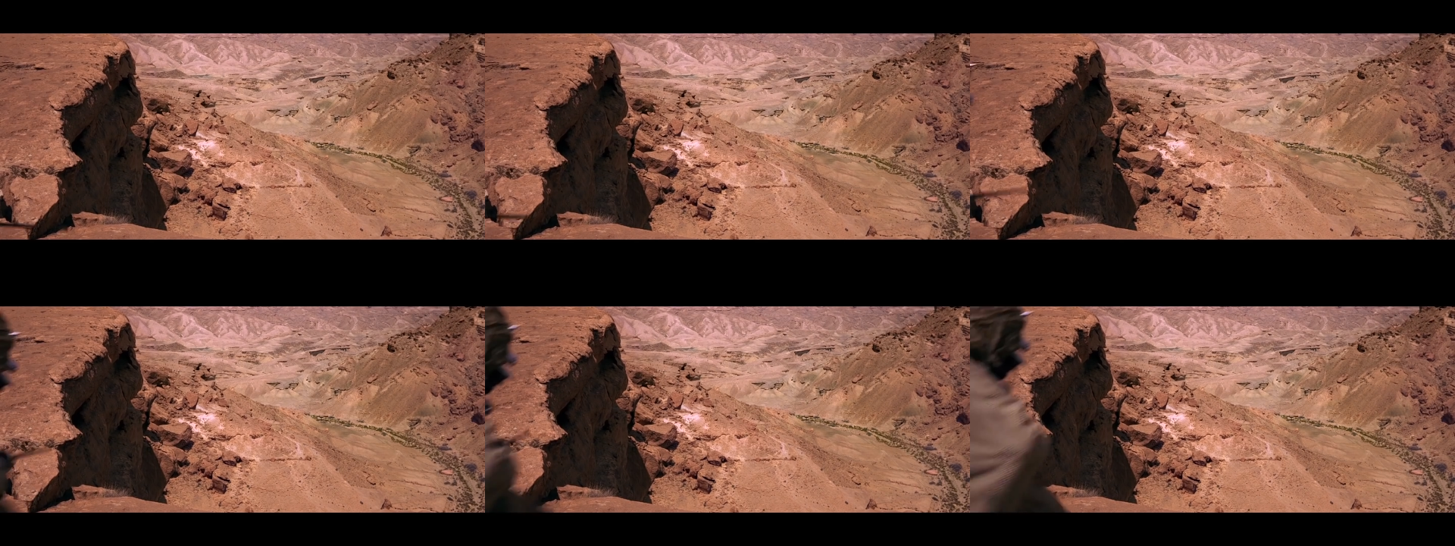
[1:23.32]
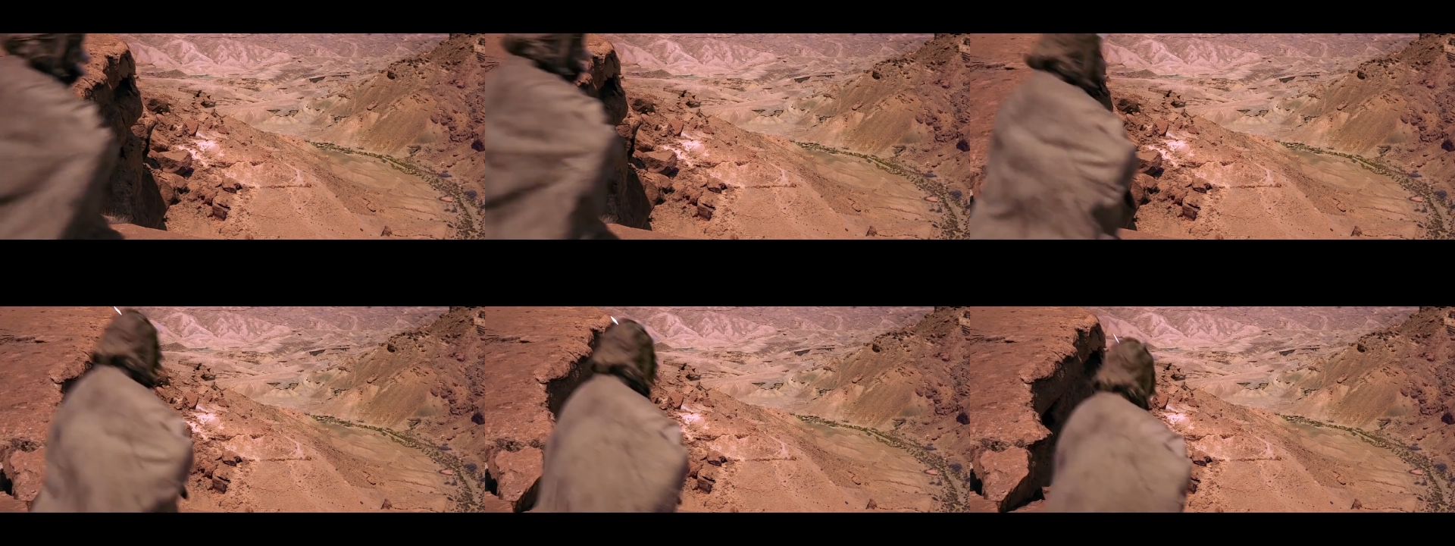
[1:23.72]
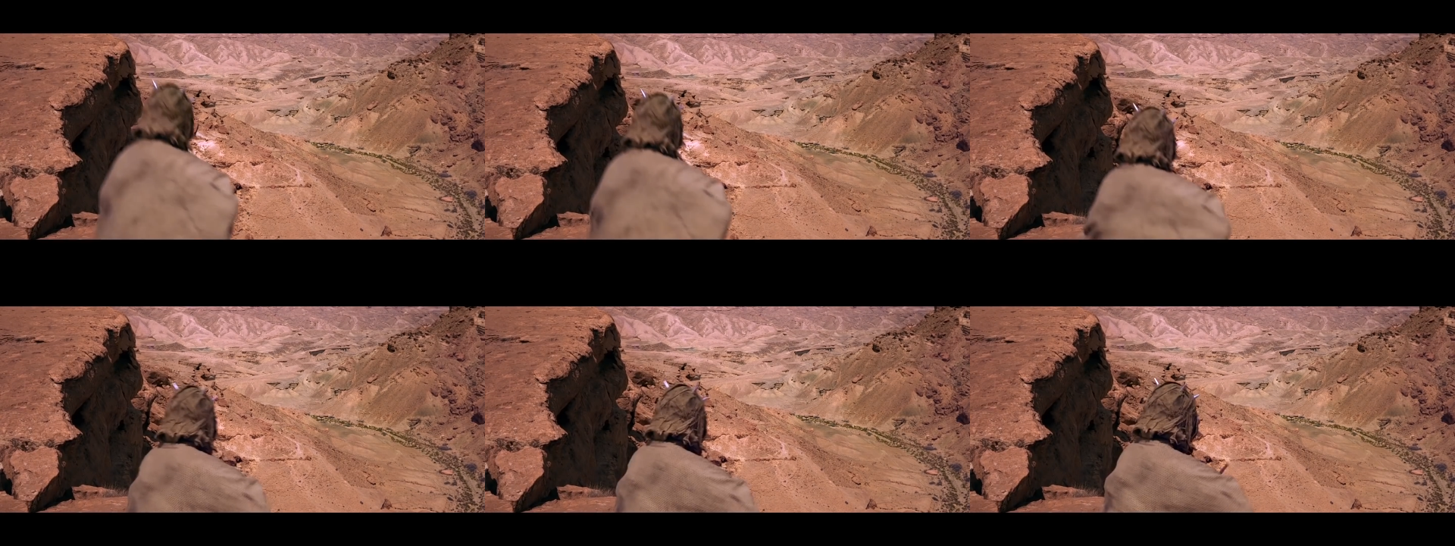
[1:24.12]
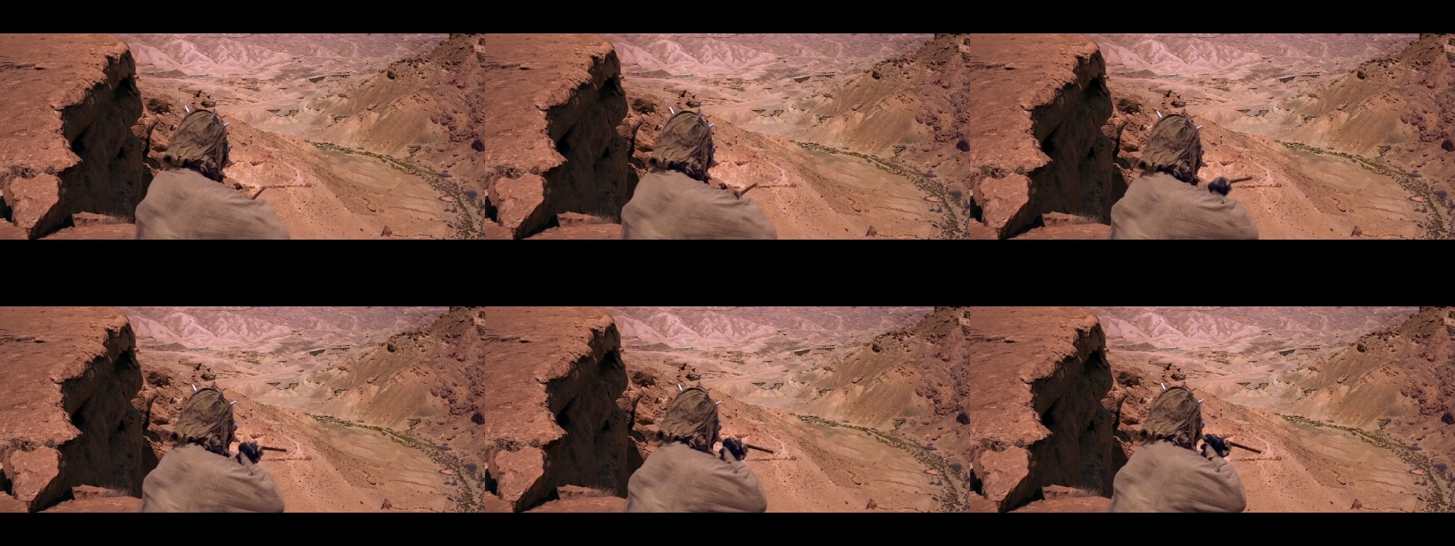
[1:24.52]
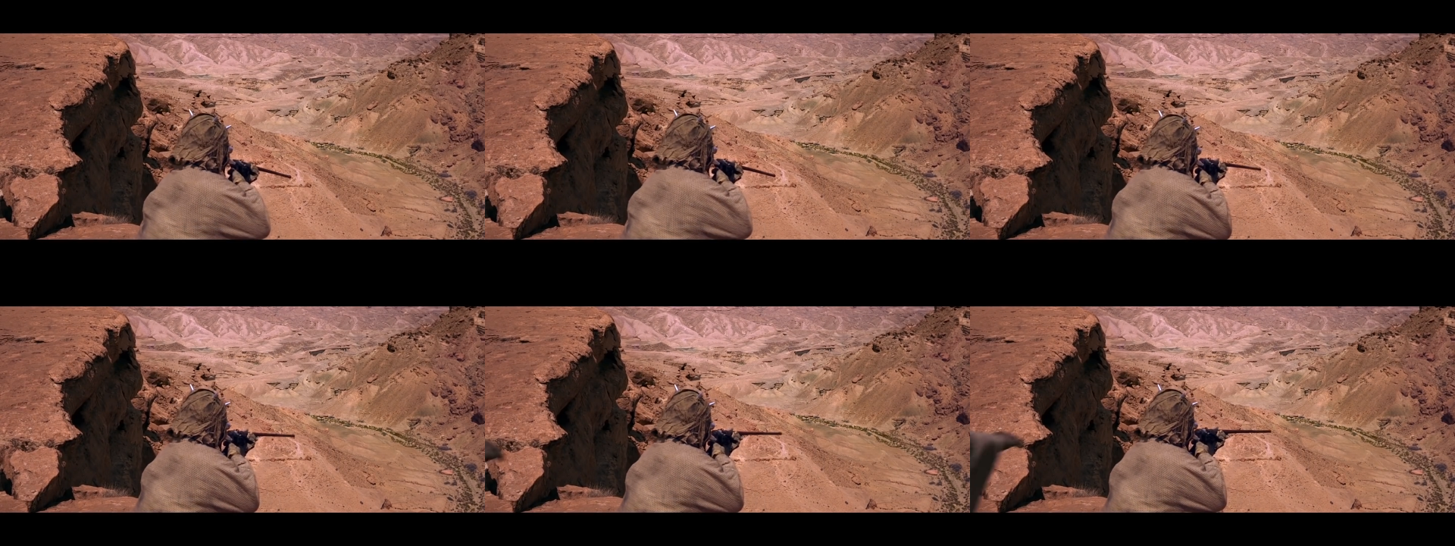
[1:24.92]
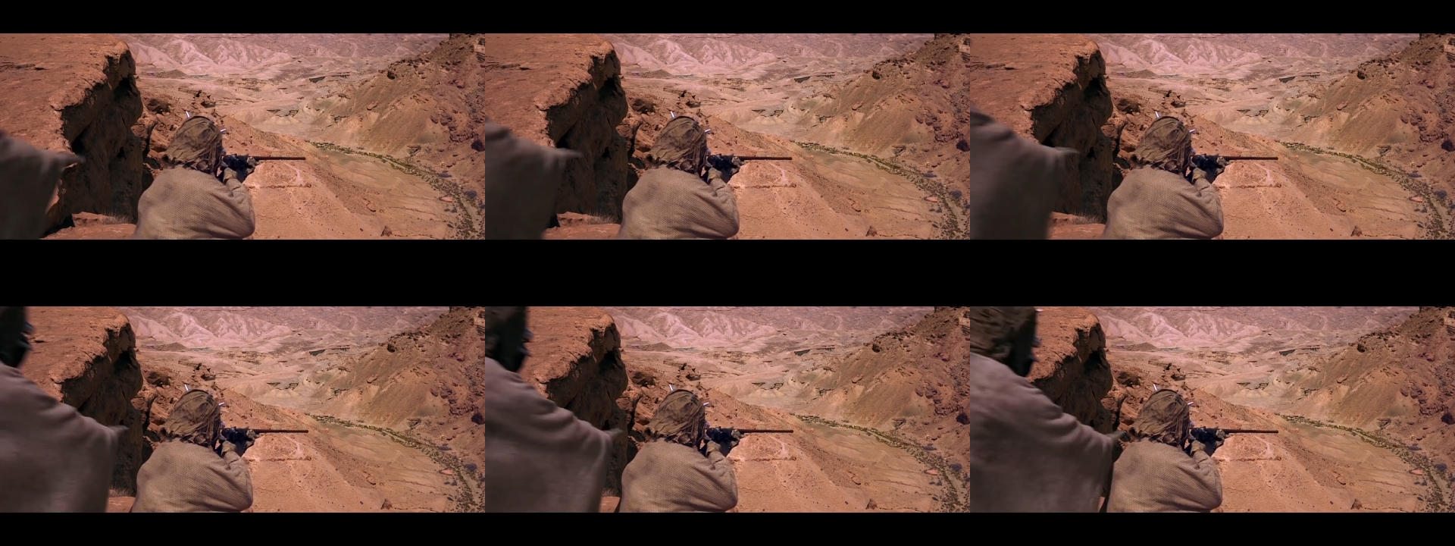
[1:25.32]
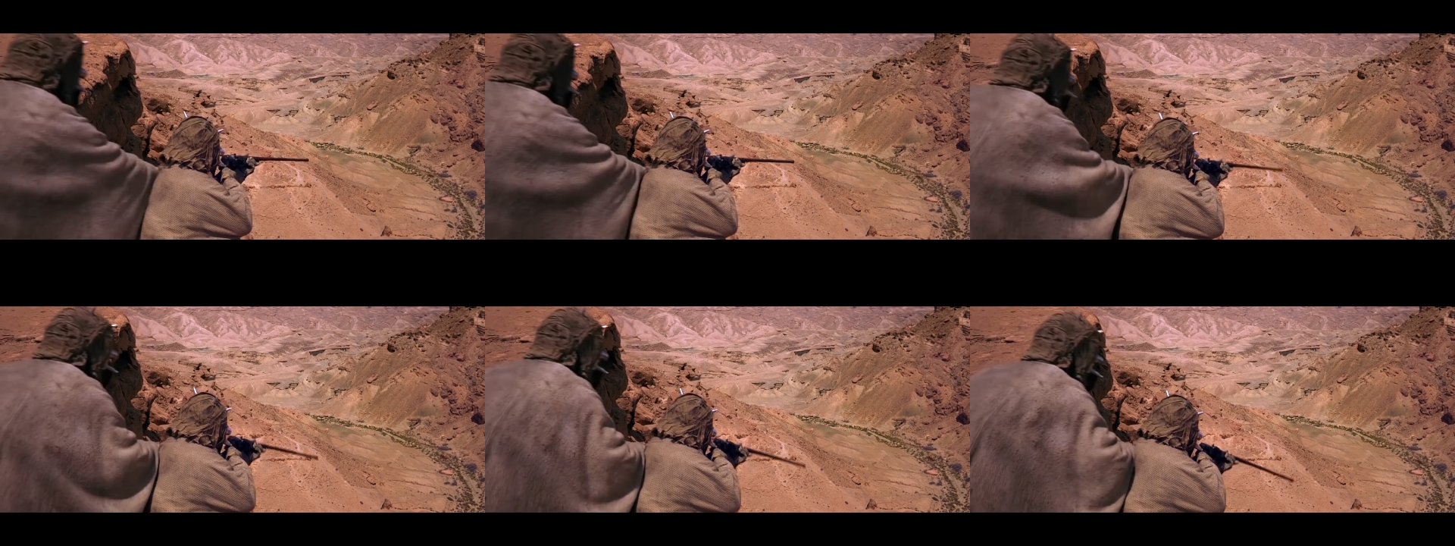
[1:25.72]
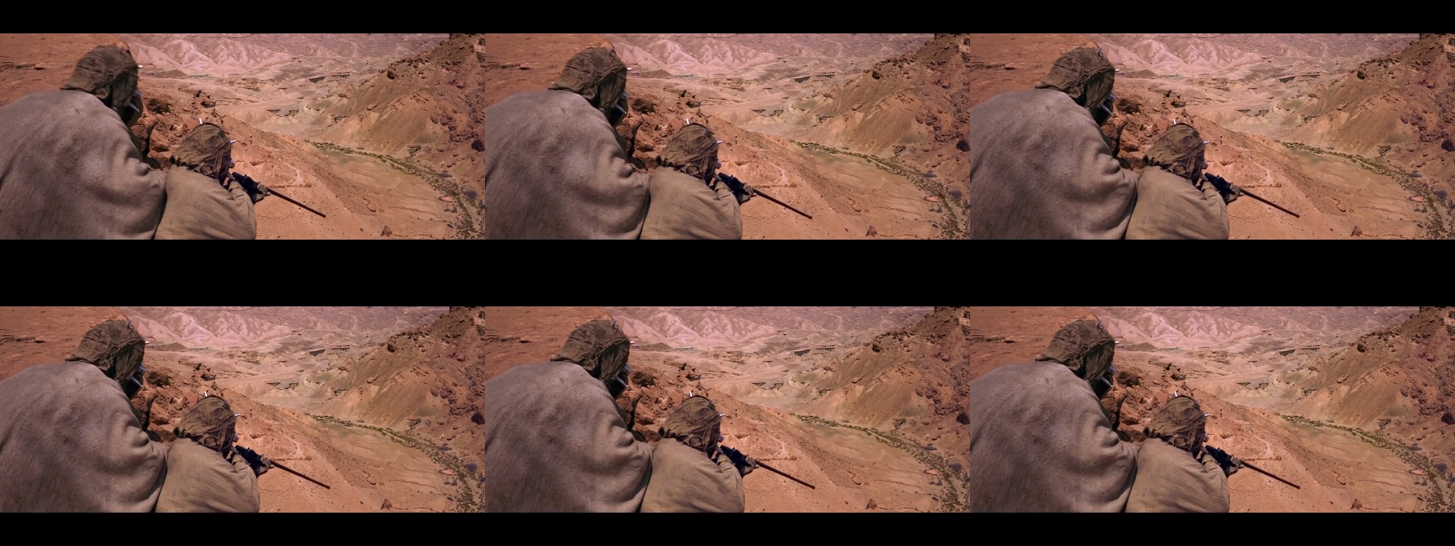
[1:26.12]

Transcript: Nobody's mouth can be seen.